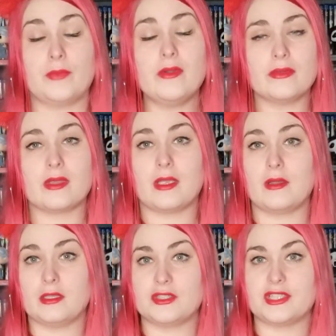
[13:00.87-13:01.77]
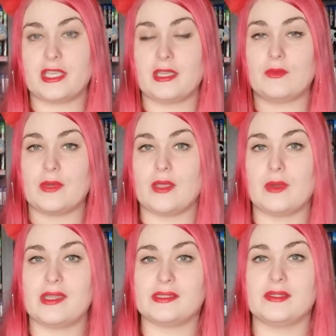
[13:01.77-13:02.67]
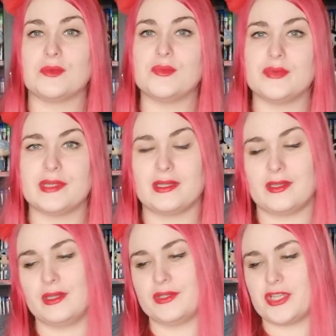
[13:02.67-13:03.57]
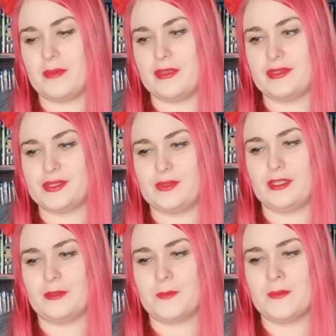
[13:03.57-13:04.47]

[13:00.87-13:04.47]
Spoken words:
both Lin Shaye and Ray Wise did a really good job in this one.